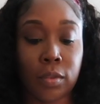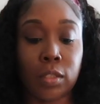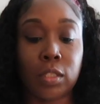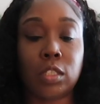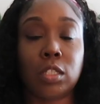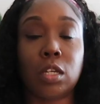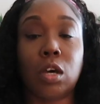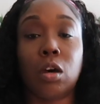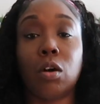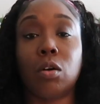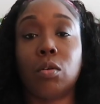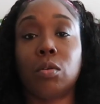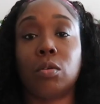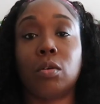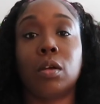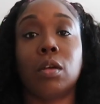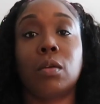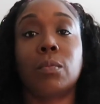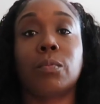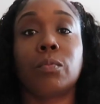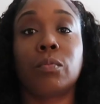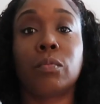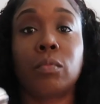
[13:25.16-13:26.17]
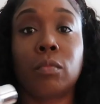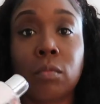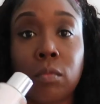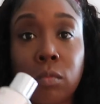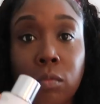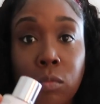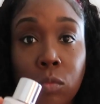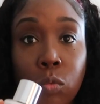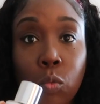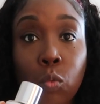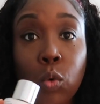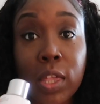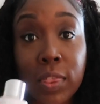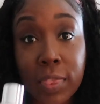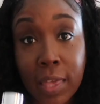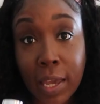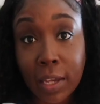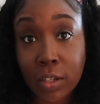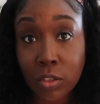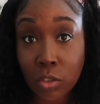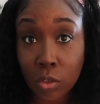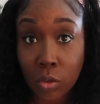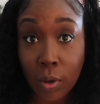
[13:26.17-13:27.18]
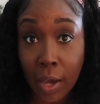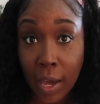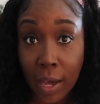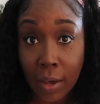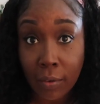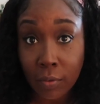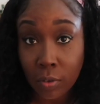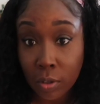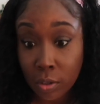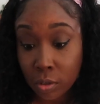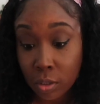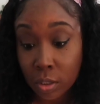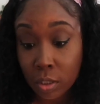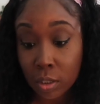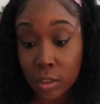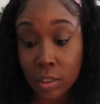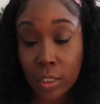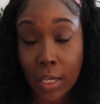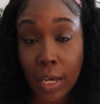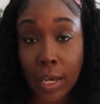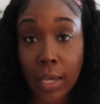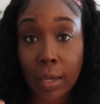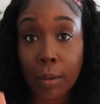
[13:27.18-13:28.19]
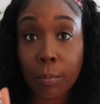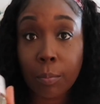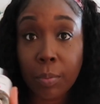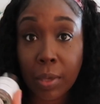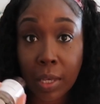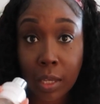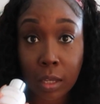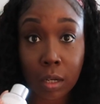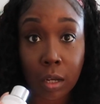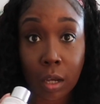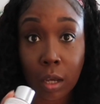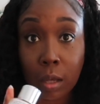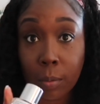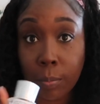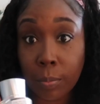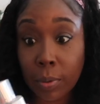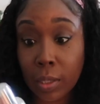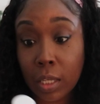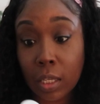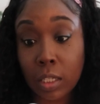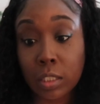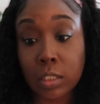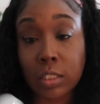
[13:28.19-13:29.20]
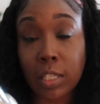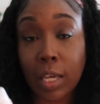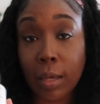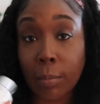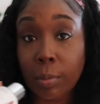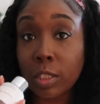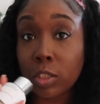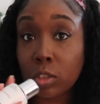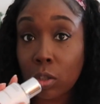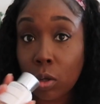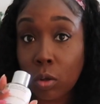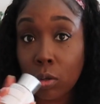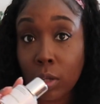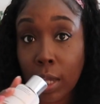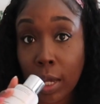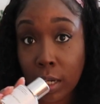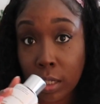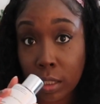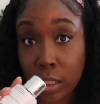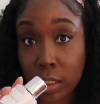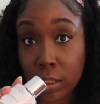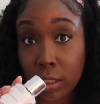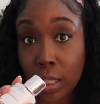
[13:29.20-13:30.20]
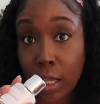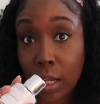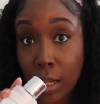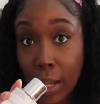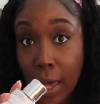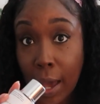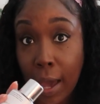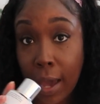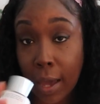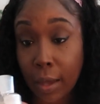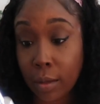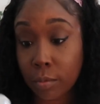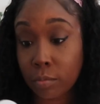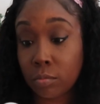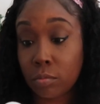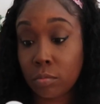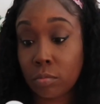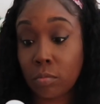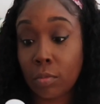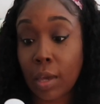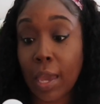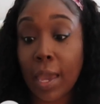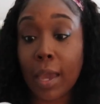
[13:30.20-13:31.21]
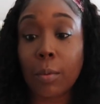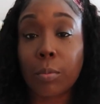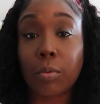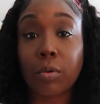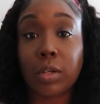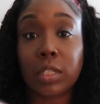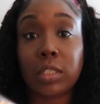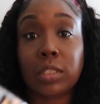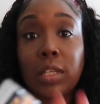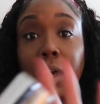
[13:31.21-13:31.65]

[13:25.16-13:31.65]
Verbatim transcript: So when they do have it on their site, pick it up because they be sold out of this a lot. Ambery